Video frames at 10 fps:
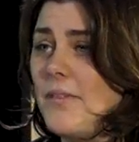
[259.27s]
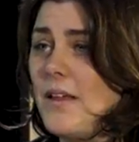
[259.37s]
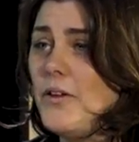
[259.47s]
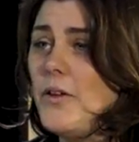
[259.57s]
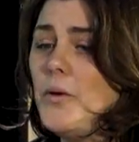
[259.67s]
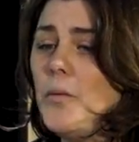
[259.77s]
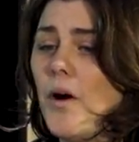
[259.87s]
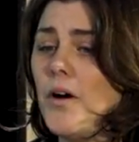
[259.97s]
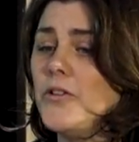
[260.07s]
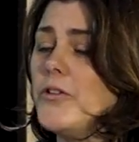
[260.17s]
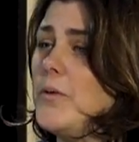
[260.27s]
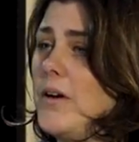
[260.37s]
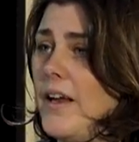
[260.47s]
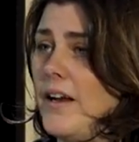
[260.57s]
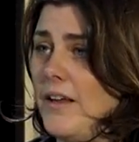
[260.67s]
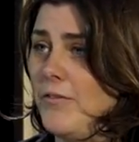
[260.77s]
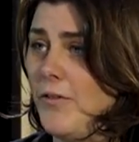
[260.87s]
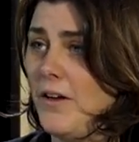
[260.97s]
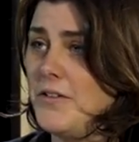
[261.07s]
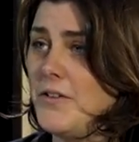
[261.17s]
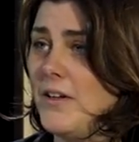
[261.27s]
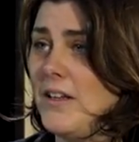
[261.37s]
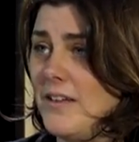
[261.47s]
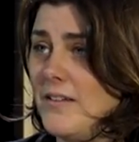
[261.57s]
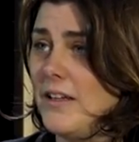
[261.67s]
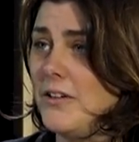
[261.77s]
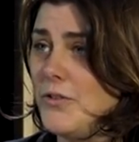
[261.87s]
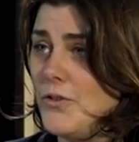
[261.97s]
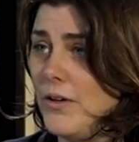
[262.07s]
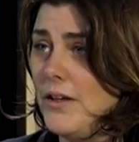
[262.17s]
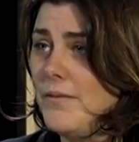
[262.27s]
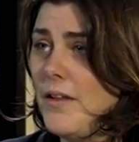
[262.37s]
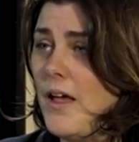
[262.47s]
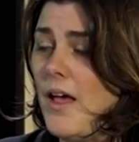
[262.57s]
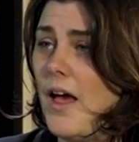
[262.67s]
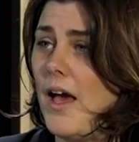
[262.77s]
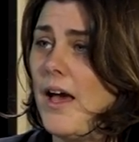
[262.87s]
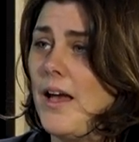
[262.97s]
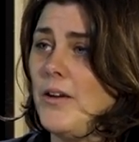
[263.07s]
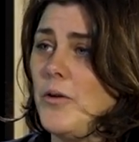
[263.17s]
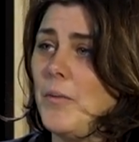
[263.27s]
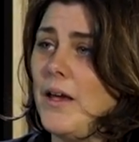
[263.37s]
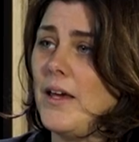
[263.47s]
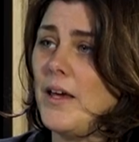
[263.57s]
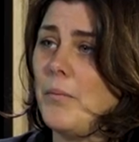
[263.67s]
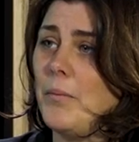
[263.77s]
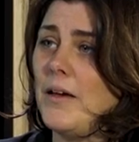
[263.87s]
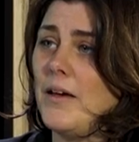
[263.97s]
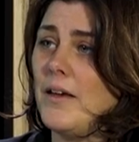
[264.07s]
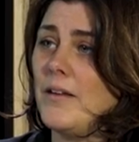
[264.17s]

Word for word: You are truly an influencer in this industry, and you're making a big